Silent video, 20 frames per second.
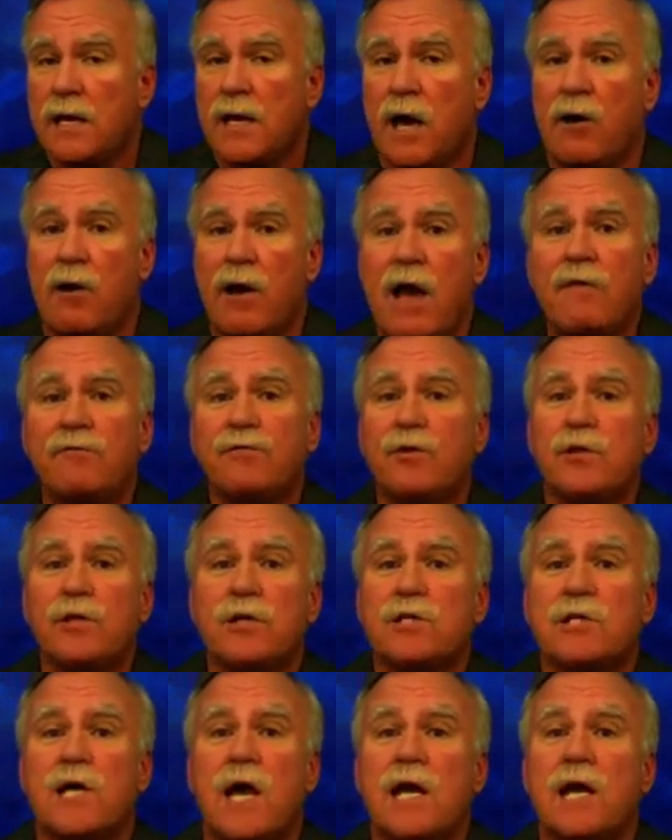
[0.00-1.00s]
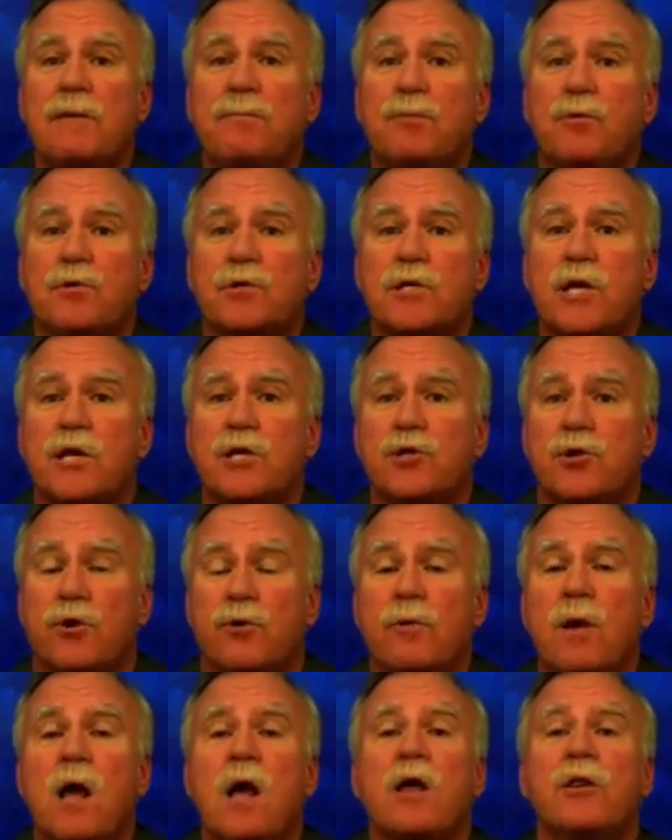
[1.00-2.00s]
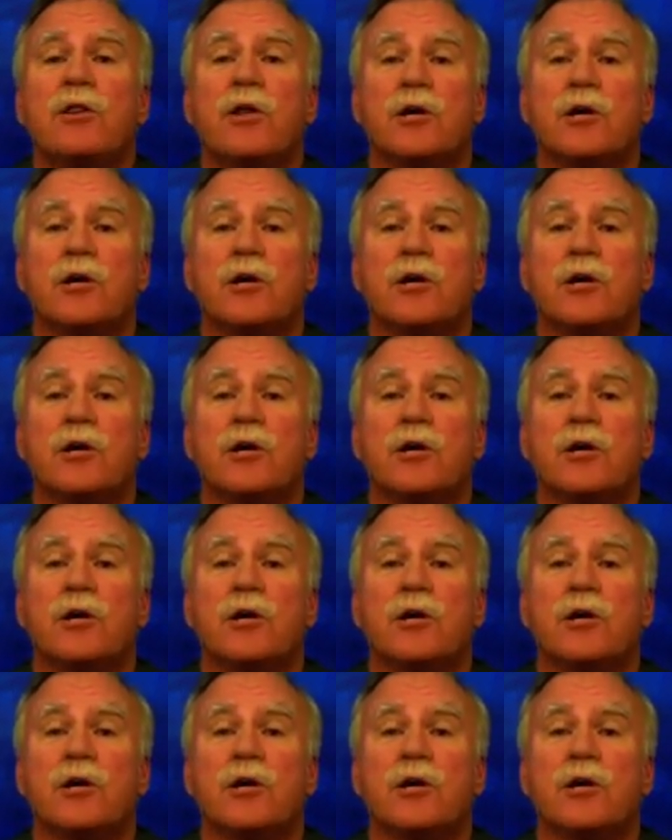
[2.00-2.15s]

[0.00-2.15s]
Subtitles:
Now, after the sign-up procedure,